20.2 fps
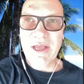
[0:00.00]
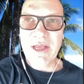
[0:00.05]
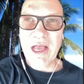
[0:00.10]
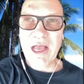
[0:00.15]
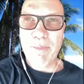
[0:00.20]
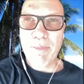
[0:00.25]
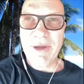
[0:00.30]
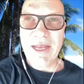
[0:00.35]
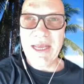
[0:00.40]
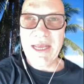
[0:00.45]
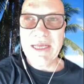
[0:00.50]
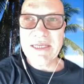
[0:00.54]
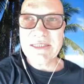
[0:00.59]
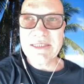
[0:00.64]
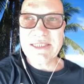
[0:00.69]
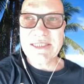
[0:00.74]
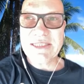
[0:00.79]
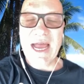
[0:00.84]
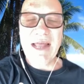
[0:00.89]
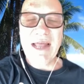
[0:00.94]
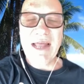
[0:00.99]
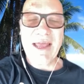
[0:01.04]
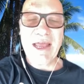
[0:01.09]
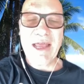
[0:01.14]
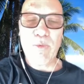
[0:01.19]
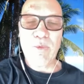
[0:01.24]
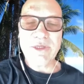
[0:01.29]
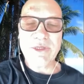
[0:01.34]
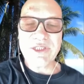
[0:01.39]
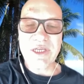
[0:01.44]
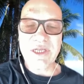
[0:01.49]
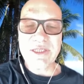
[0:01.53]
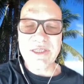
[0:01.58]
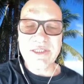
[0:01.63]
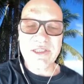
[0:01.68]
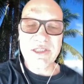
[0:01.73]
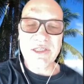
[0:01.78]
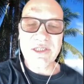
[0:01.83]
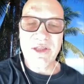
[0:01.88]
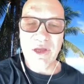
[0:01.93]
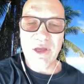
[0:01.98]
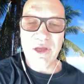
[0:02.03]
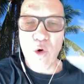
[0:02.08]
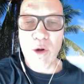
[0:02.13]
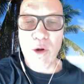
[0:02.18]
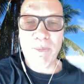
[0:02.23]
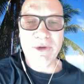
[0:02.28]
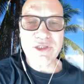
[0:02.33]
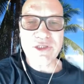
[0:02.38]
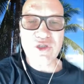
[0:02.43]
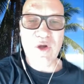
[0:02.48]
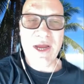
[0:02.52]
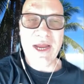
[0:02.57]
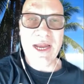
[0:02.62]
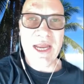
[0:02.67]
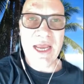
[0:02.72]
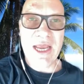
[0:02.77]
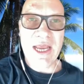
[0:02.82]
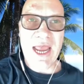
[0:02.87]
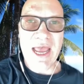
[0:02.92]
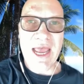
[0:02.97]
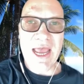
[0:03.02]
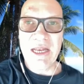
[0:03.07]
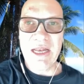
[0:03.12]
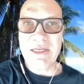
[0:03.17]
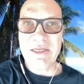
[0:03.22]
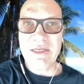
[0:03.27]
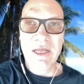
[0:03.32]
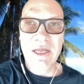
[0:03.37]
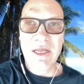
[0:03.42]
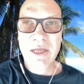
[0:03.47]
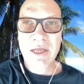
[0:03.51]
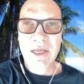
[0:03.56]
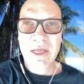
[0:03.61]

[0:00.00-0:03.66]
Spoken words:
company in Thailand, which does the corporate training, and